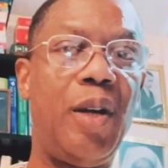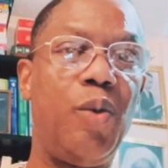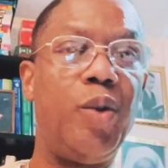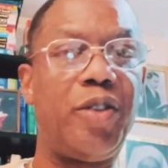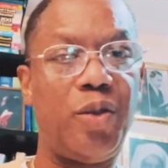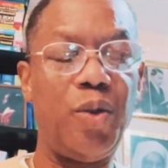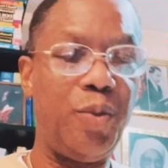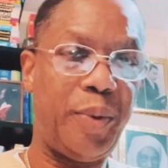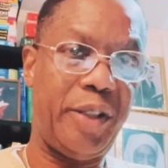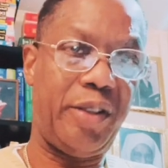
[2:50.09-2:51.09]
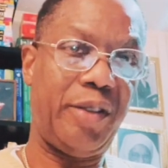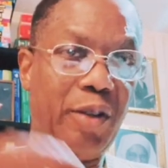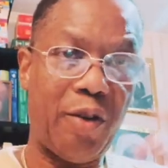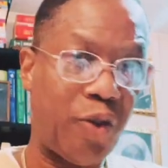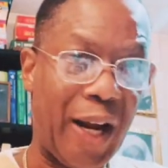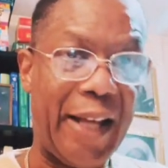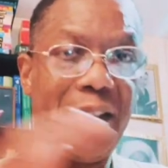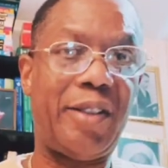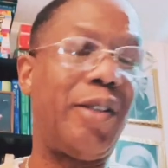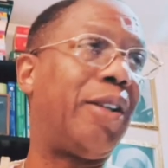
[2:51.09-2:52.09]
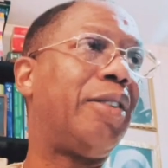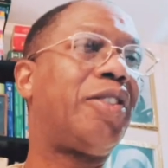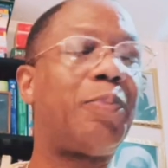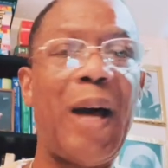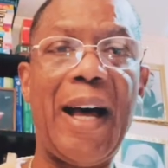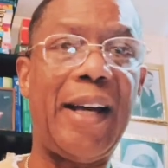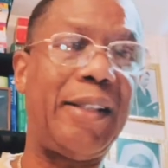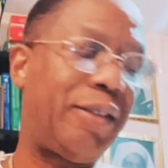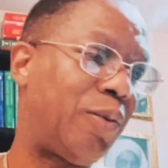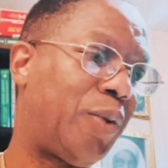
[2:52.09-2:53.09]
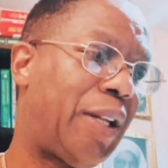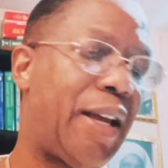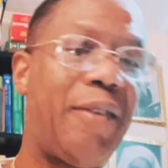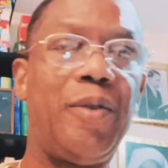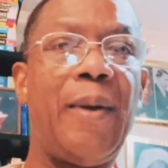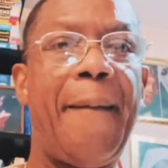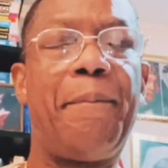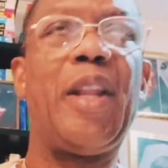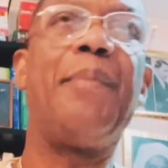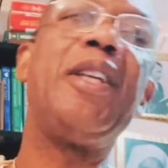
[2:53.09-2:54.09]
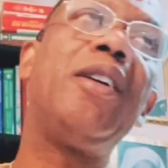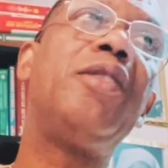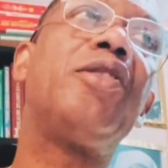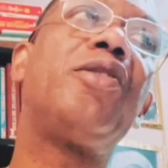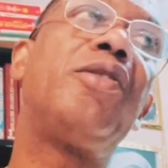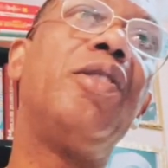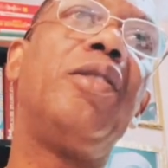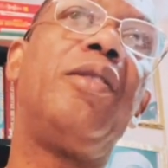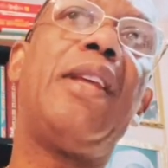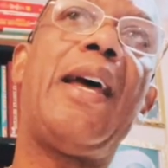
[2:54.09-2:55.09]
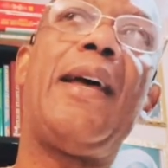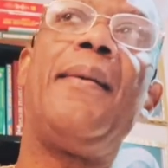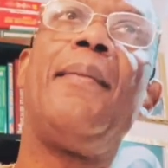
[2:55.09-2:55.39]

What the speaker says: with stool pigeons or rats or spies or what have you. Now, I mean, he understood that,